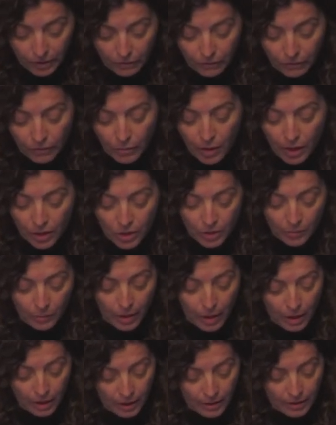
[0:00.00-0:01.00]
From
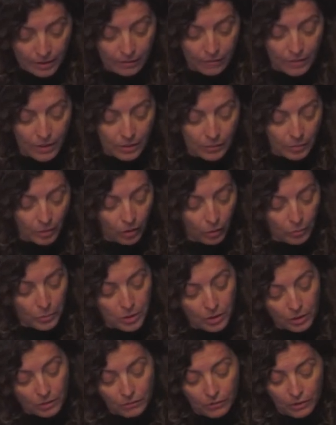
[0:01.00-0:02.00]
Aschenbach as invisible
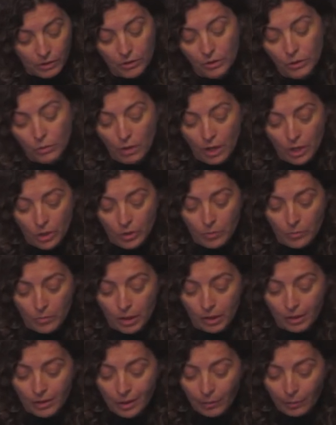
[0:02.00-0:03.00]
observer to
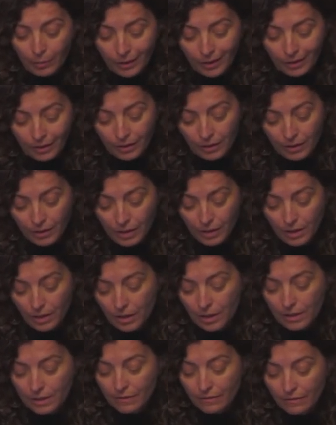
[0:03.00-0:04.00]
Aschenbach doubling
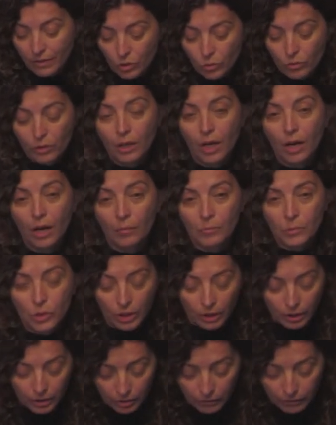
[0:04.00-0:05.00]
as a visual
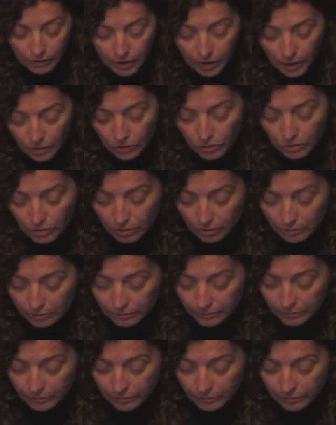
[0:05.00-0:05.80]
object of attention.